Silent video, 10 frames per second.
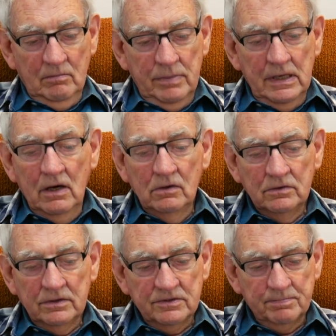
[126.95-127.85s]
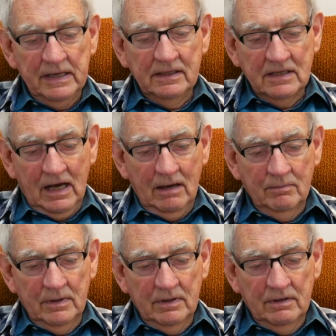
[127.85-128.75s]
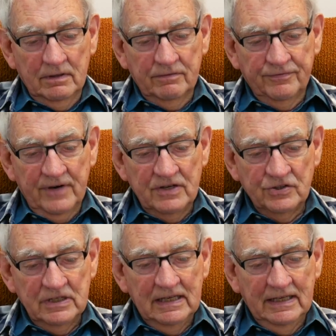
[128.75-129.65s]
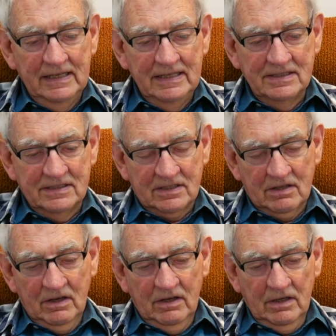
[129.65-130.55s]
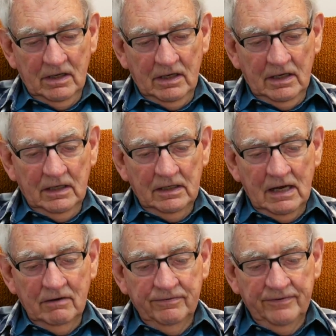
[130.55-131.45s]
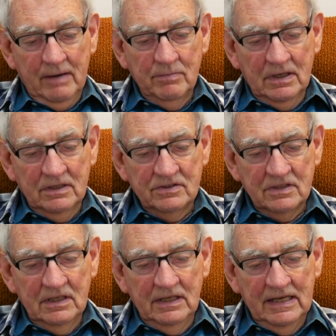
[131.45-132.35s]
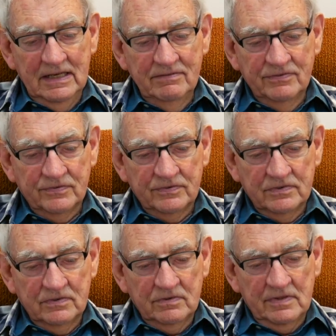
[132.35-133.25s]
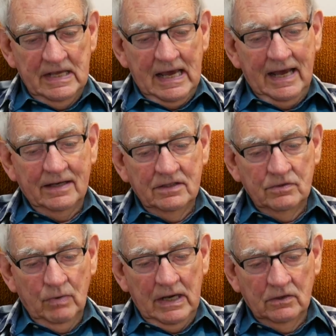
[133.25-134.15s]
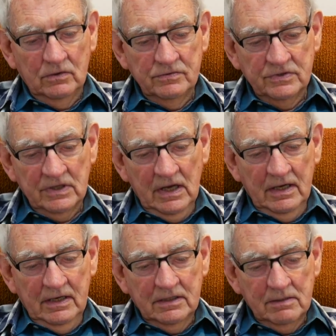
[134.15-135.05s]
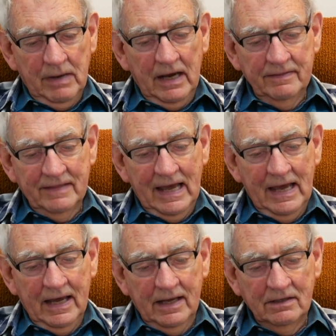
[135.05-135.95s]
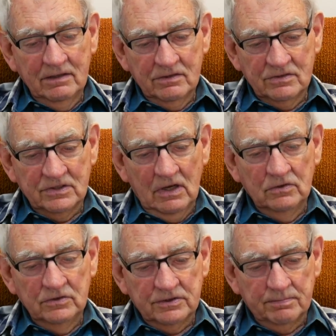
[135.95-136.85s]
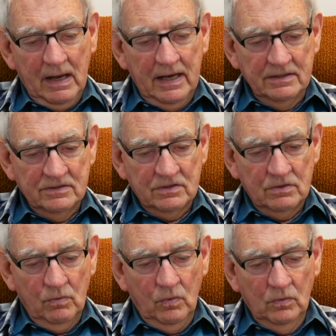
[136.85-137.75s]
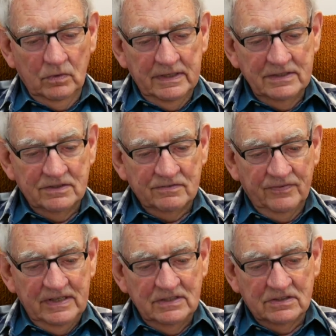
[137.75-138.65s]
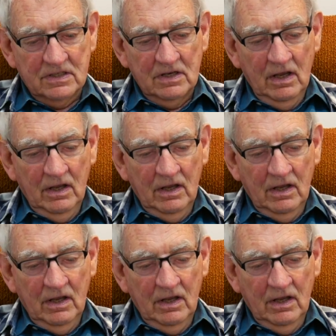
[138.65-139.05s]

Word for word: Behold the springtime and the freshening east, now fabulous in leaves, the adder dwells to bite the hand, soul's spice to all this feast